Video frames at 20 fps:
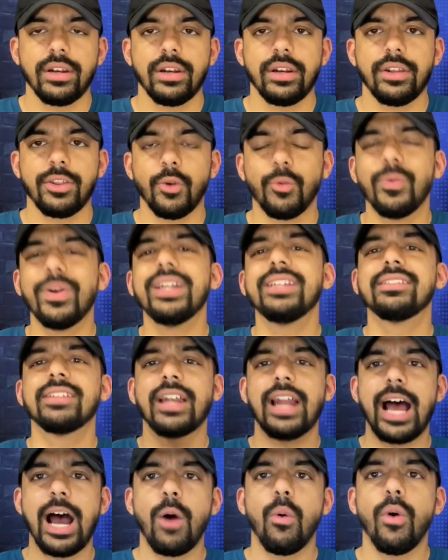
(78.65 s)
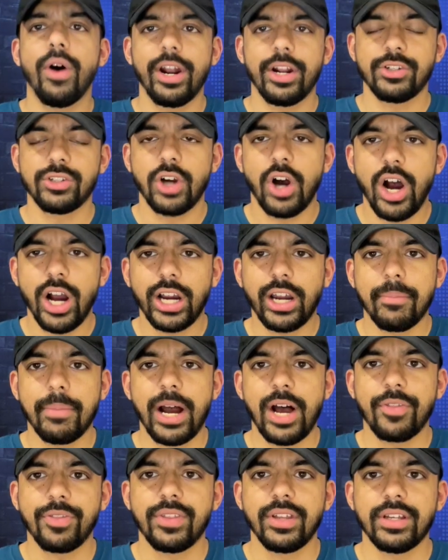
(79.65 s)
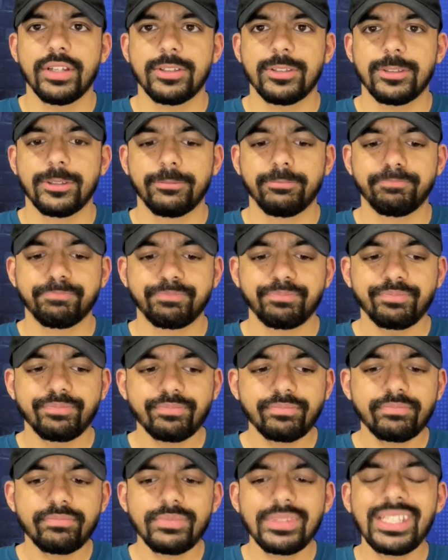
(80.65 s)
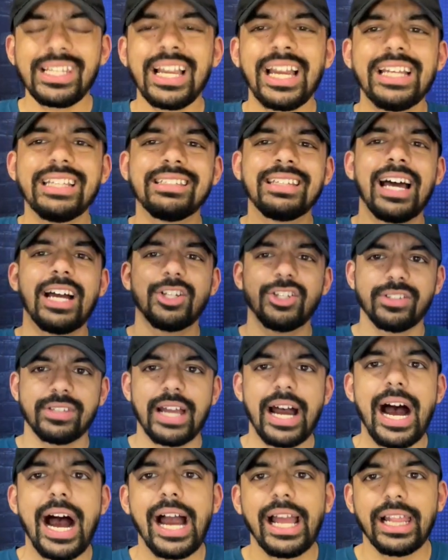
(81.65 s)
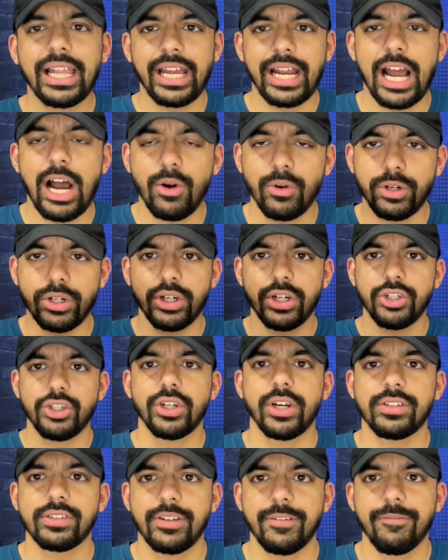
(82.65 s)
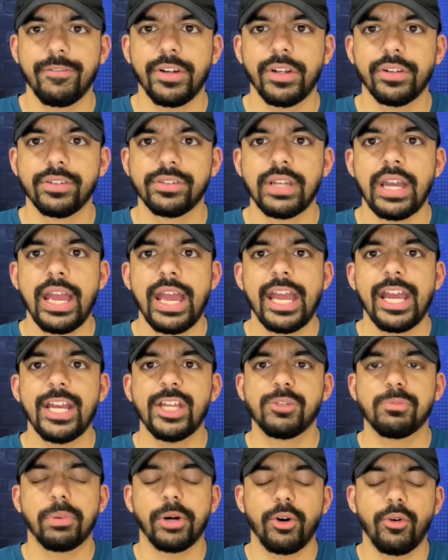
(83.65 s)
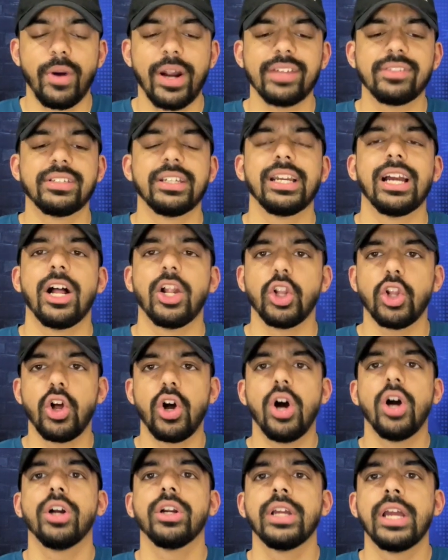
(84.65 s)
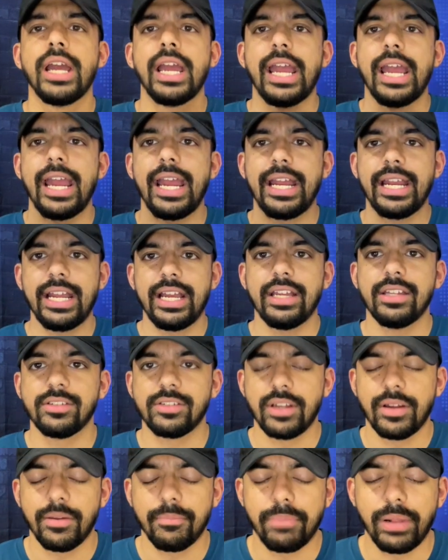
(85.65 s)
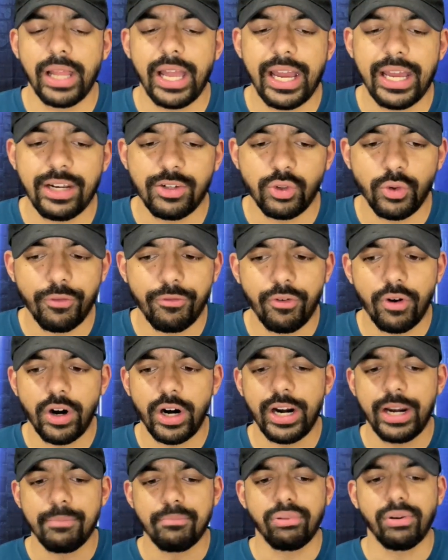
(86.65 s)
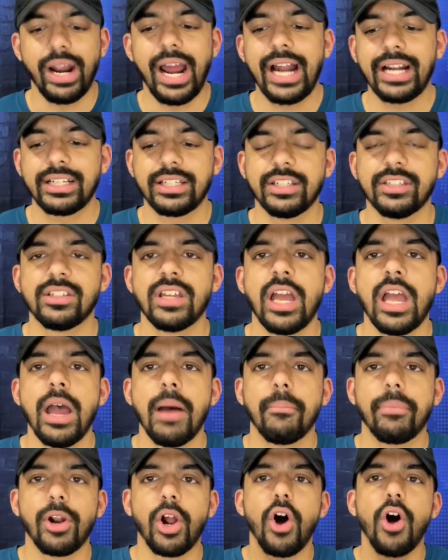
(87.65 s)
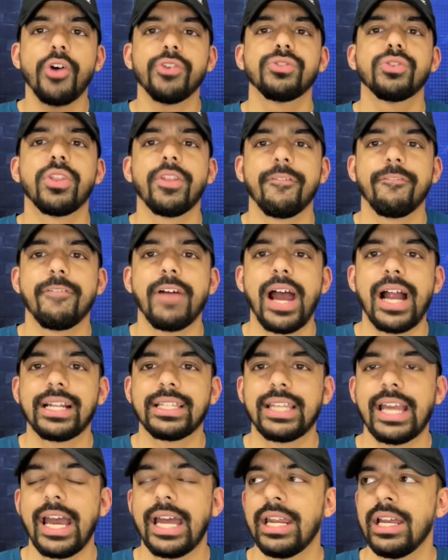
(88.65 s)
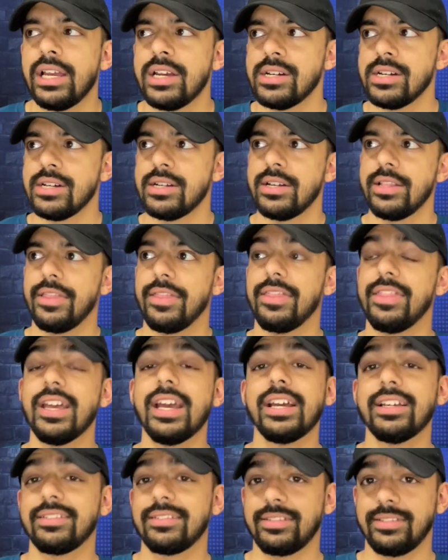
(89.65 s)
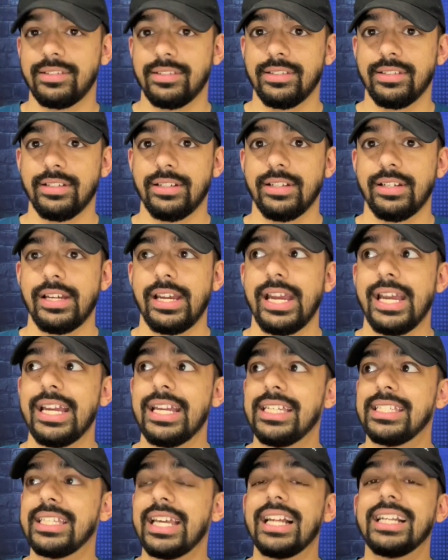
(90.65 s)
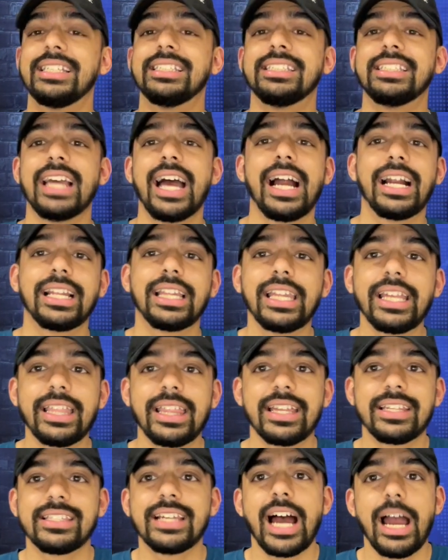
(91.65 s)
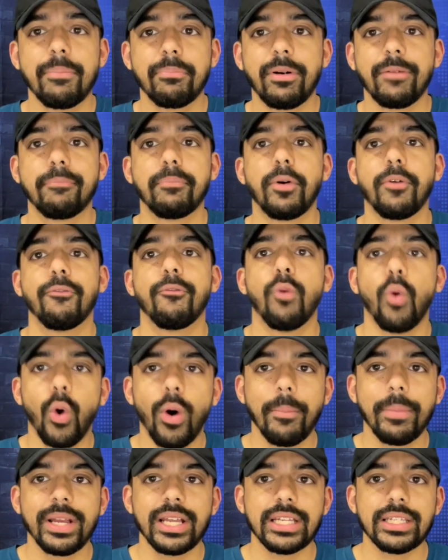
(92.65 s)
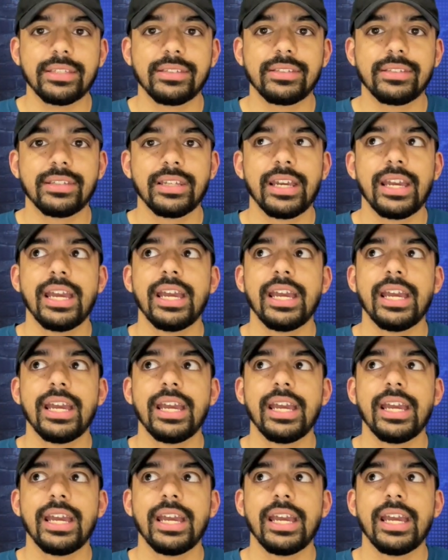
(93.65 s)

the reason I want to talk about this is not just to highlight how good Justin Fields is progressing along in his plan so far in practice, but also the fact that this is exactly the type of performance